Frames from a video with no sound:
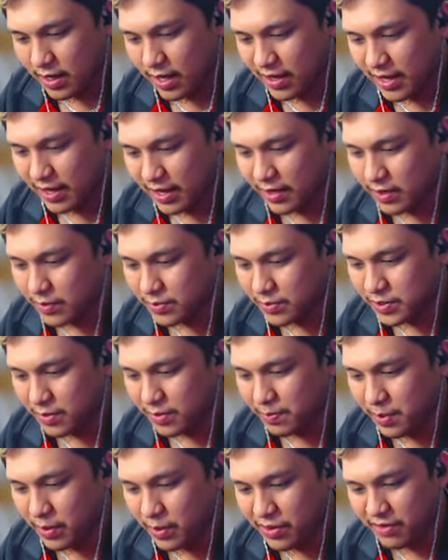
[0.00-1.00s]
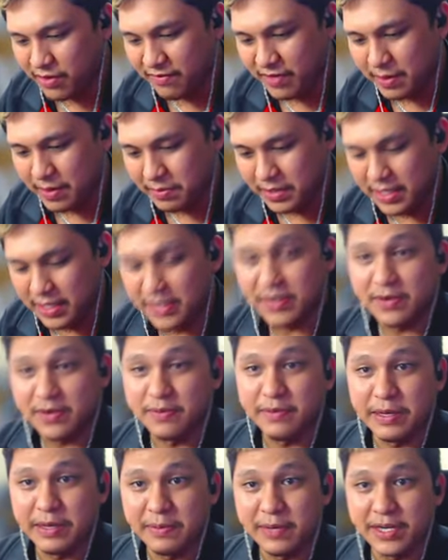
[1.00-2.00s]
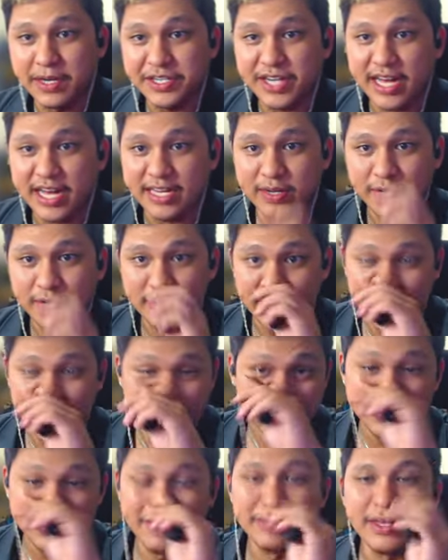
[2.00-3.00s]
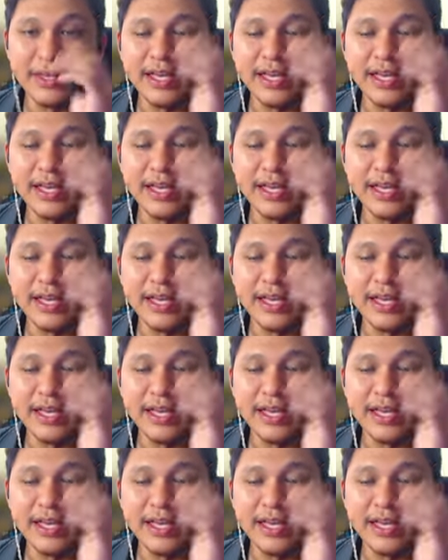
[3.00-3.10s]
Okay, there you go. So both of them dito, may mga shadow sila.